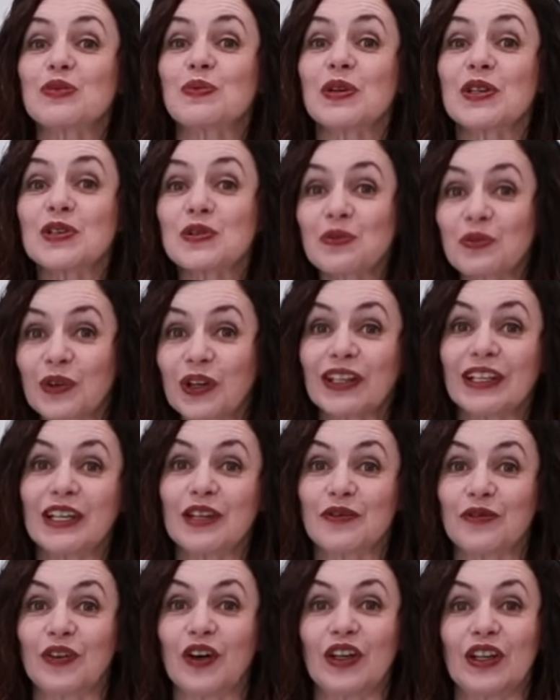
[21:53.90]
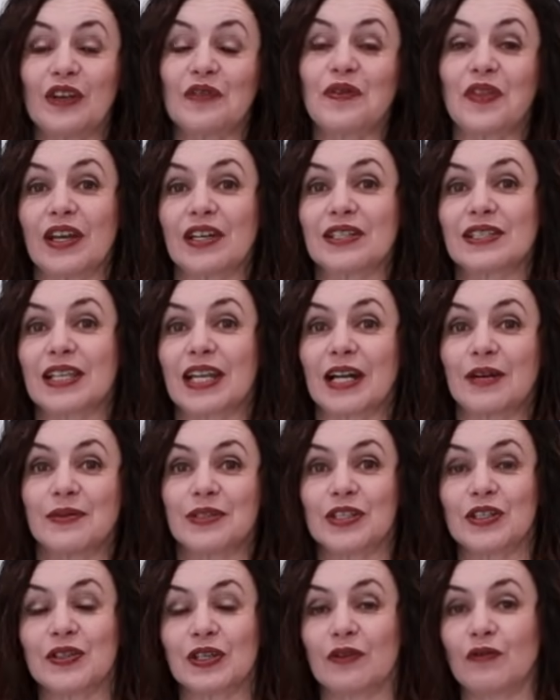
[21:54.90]
was really full of things that I
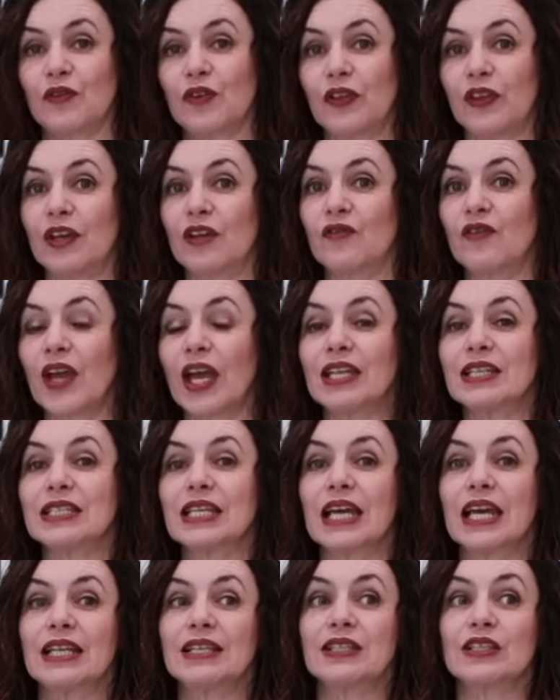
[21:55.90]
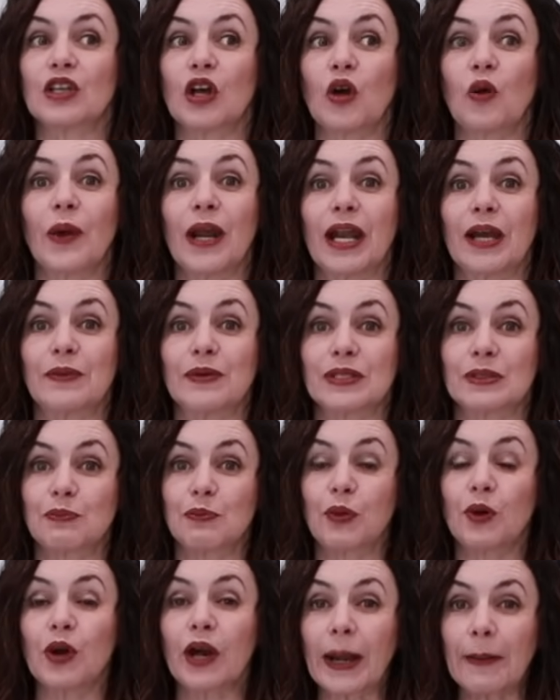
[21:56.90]
was using for the event. And so when I was
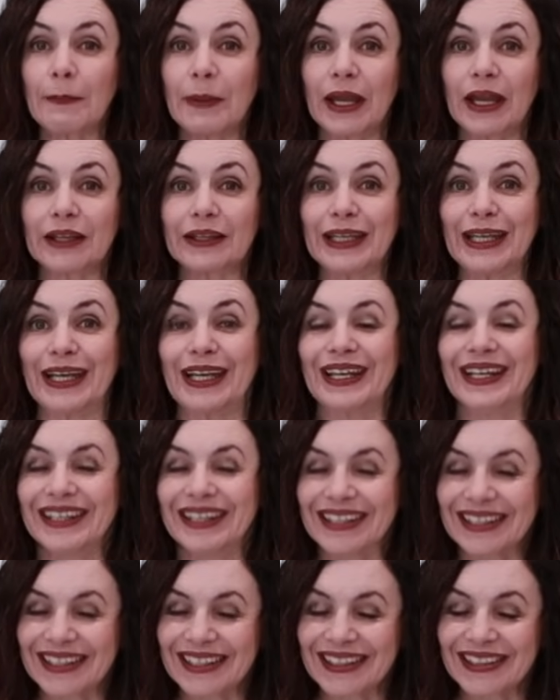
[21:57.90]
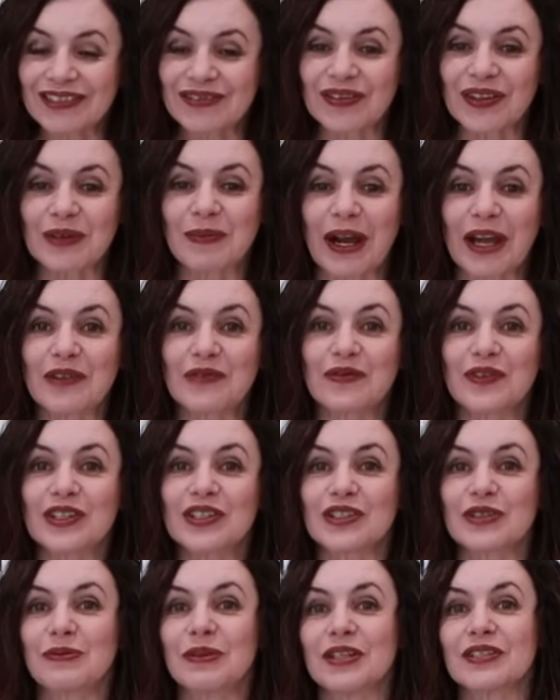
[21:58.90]
prepping for my
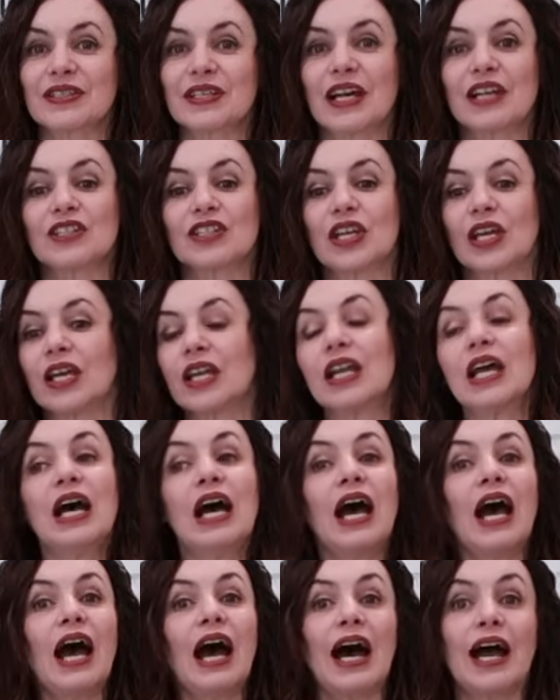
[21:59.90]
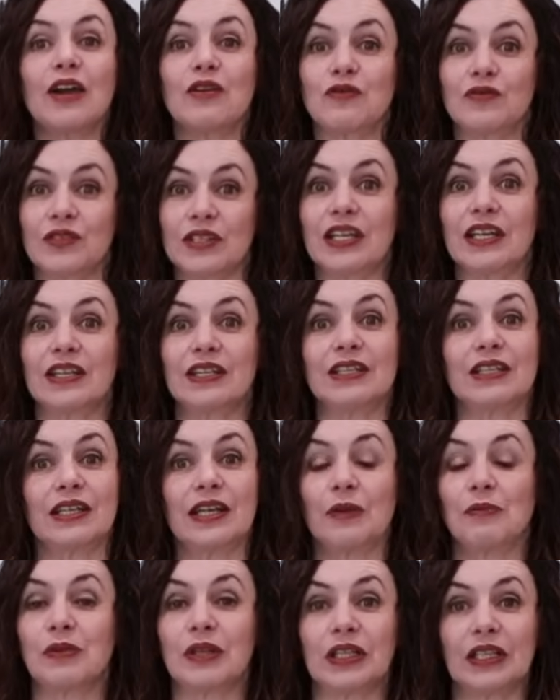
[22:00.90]
freezer meal session, I did
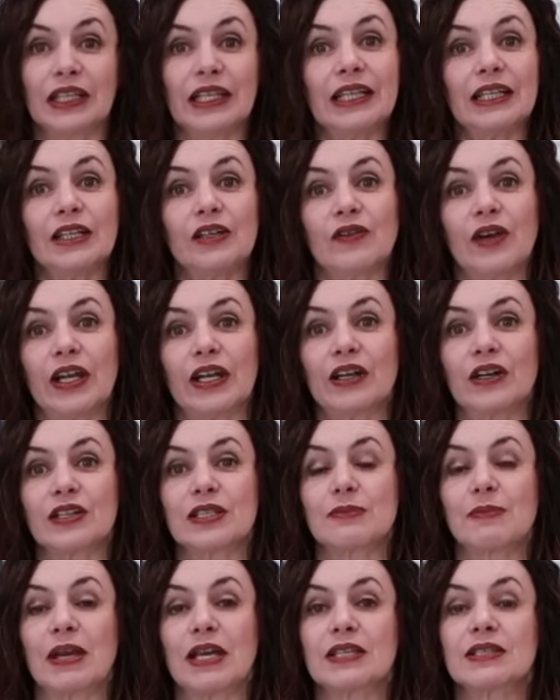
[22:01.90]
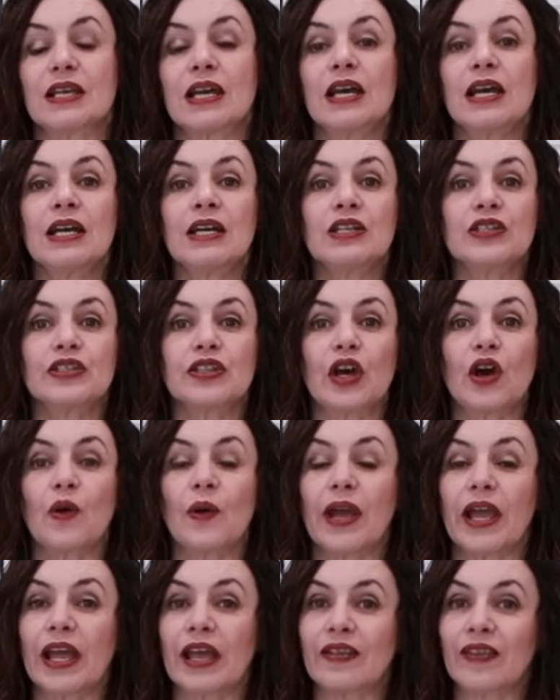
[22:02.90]
completely run out of space.
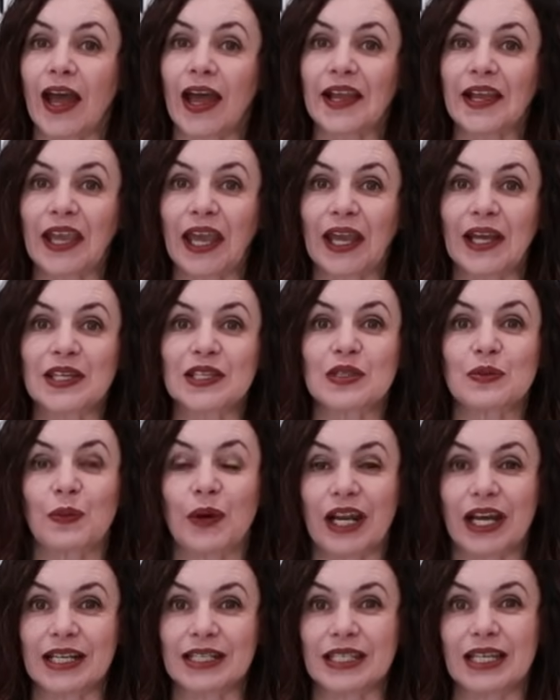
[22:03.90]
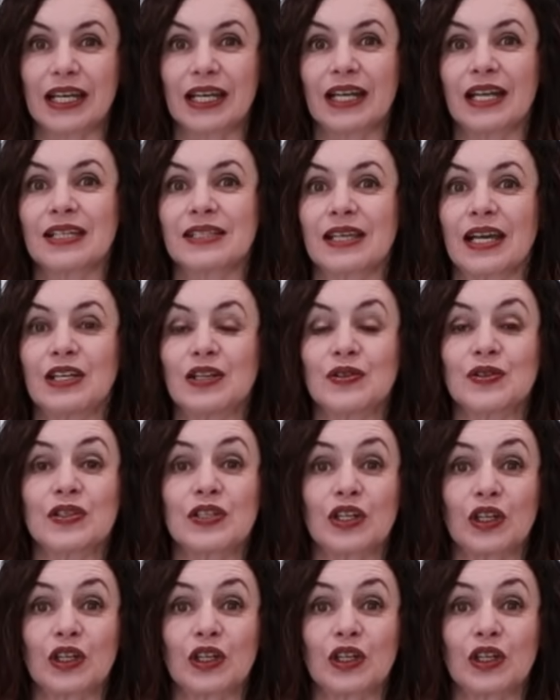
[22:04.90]
So in that case, what I did is I used